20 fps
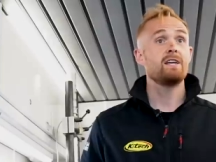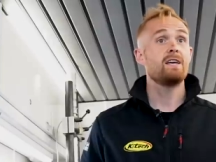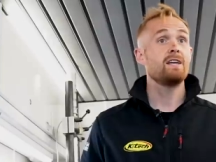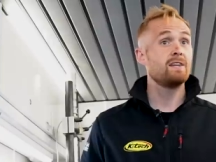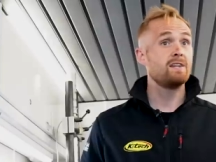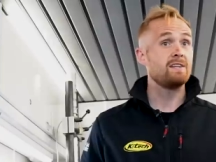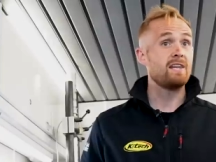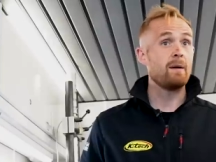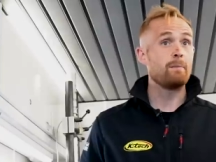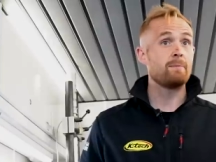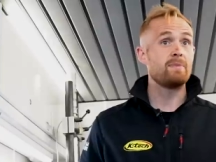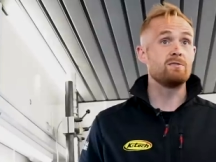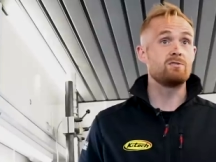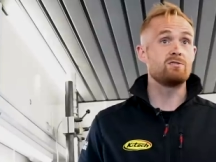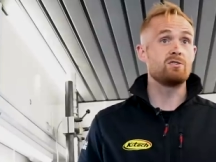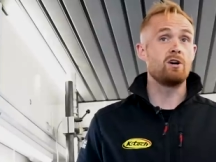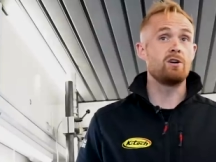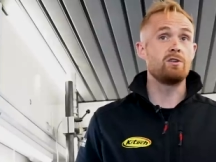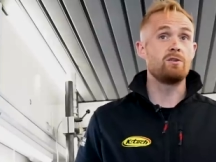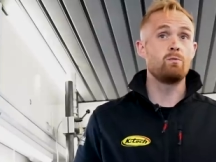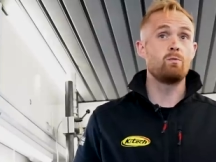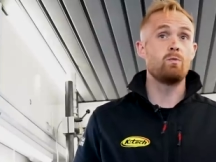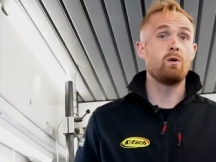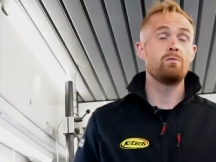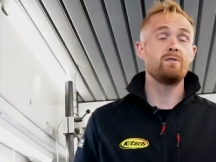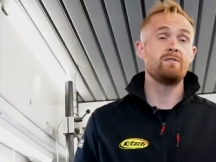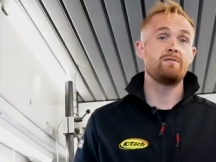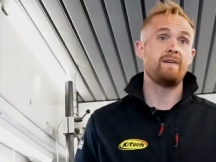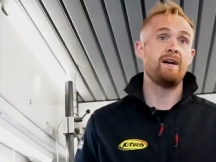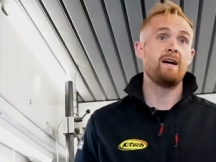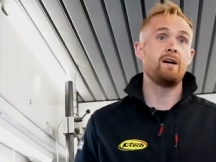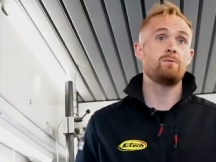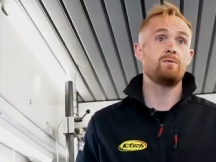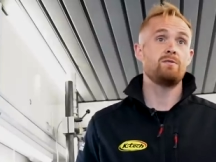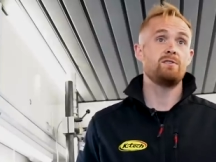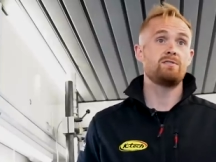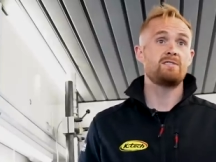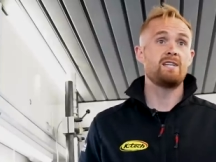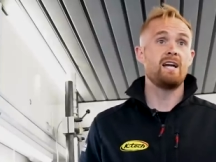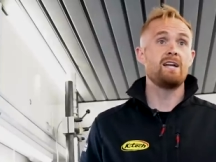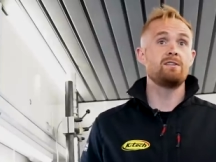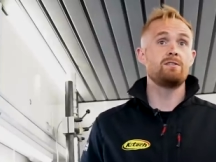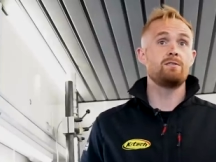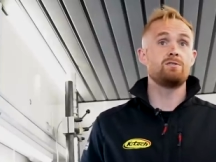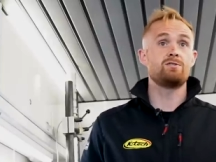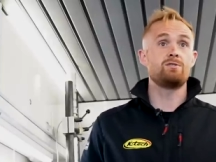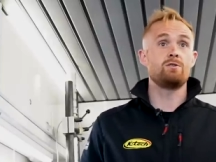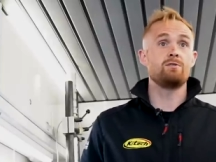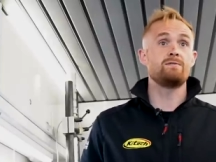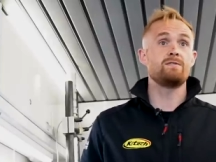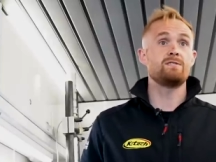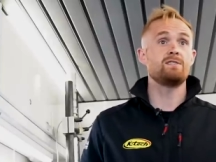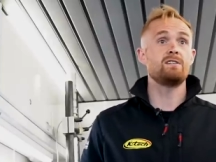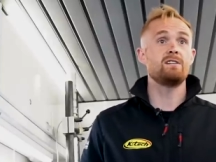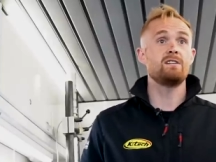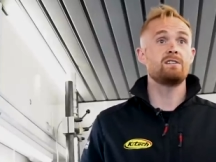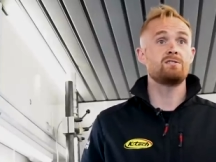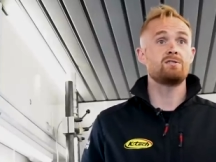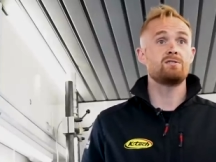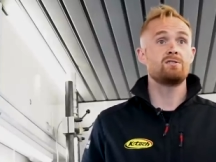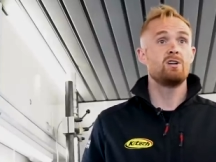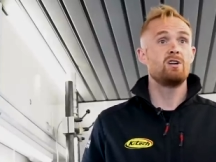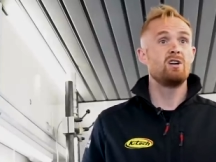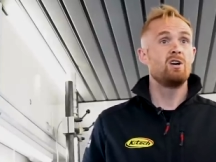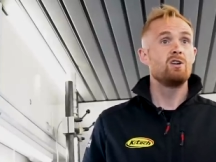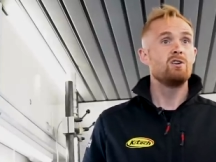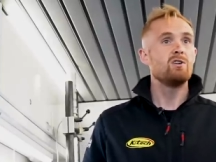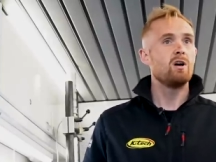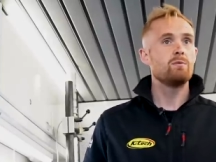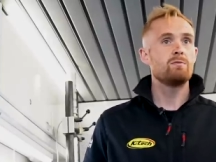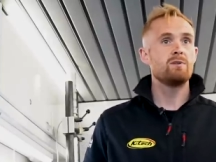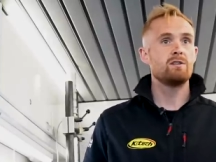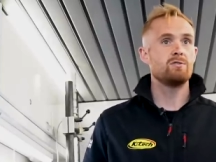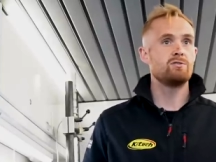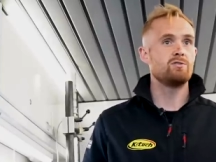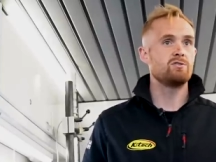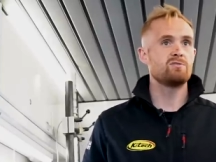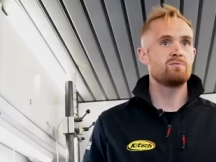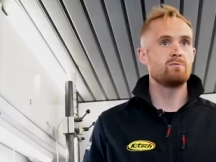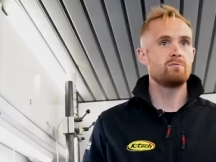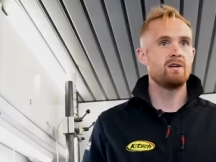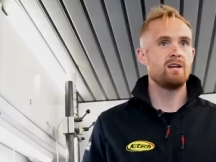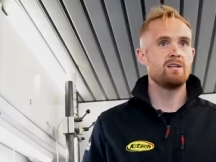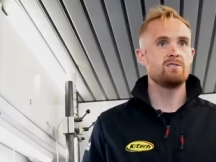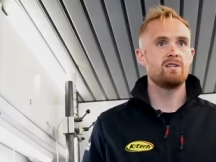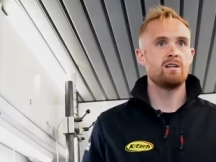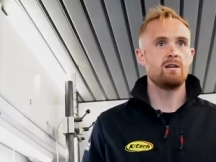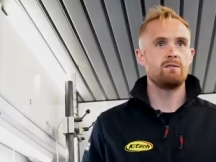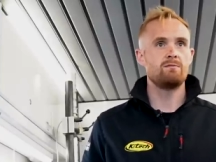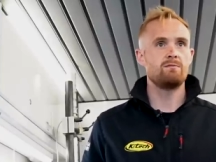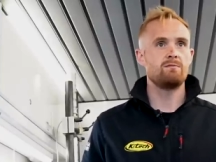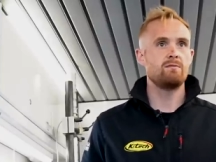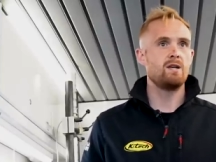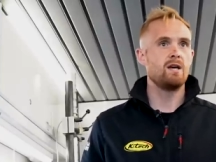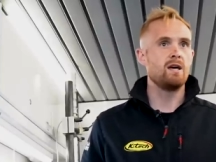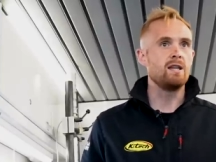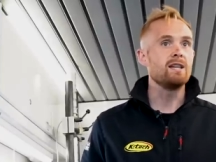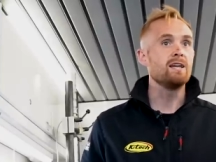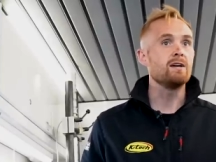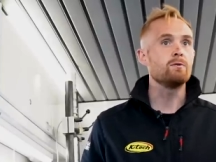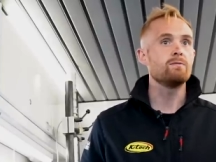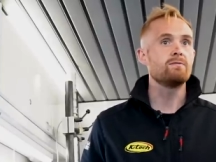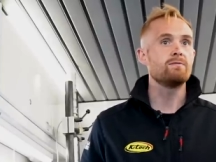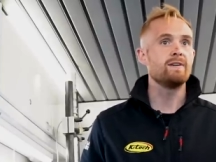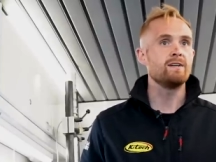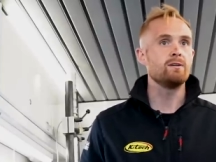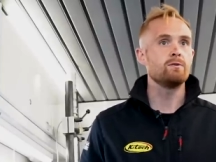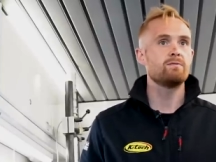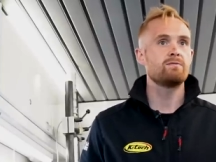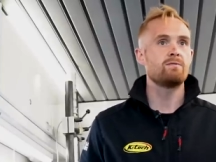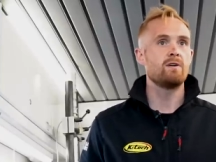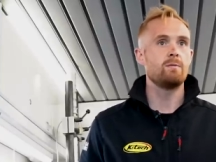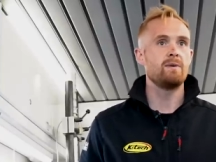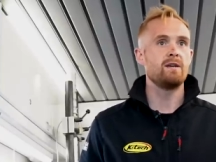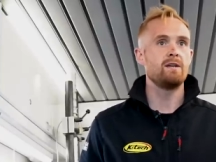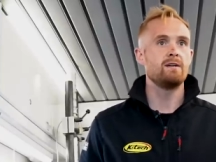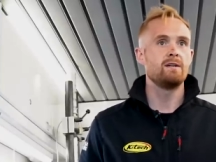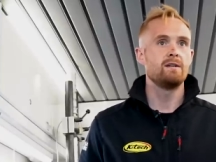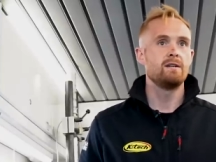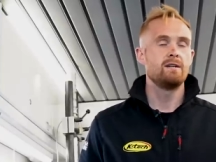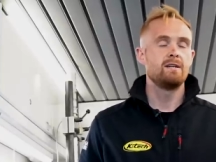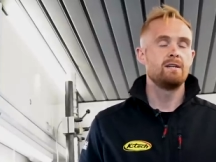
yeah, the damping side, what we found with the standard stuff is that there's just no real adjustment range there and a little feel from it